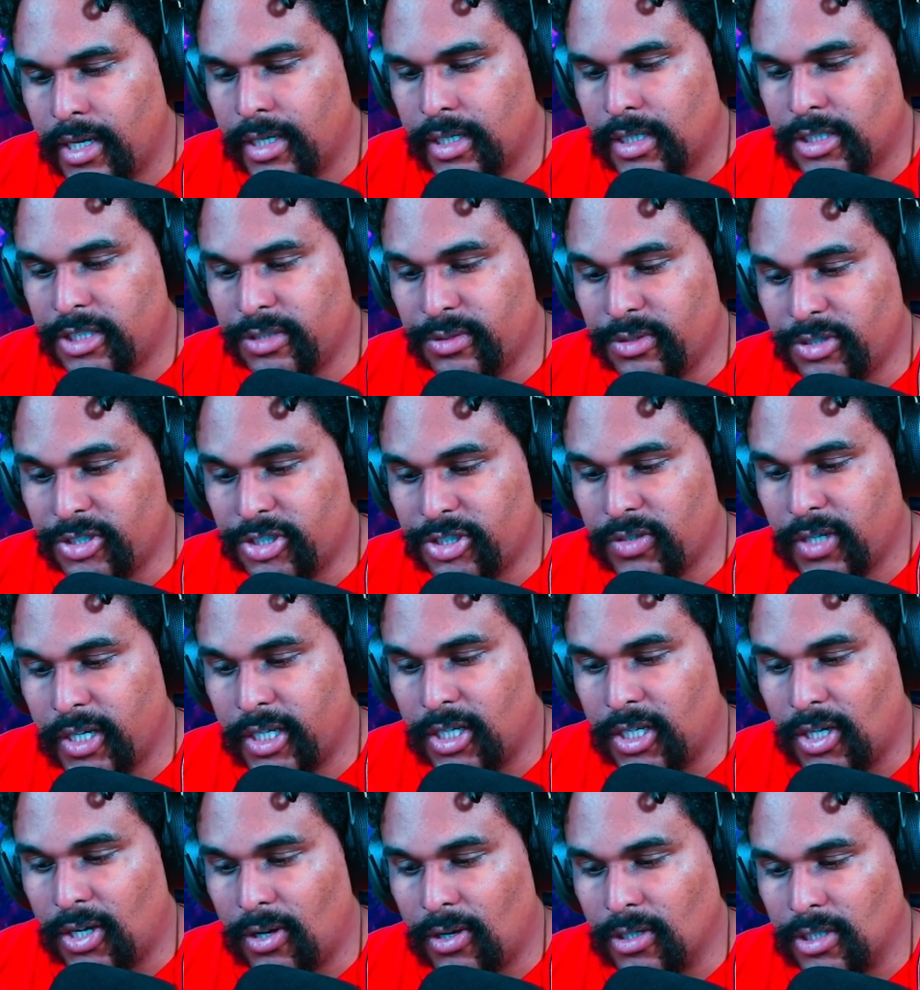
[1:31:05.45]
She will strike
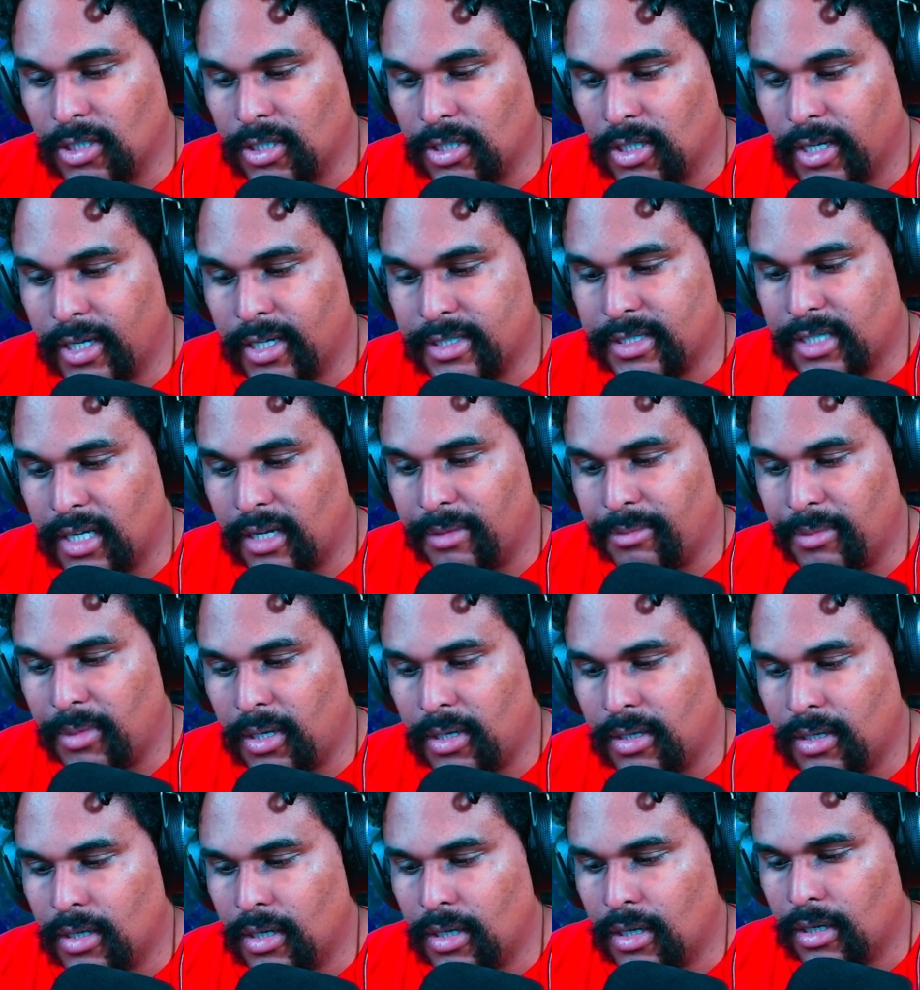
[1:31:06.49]
a hard glance at me,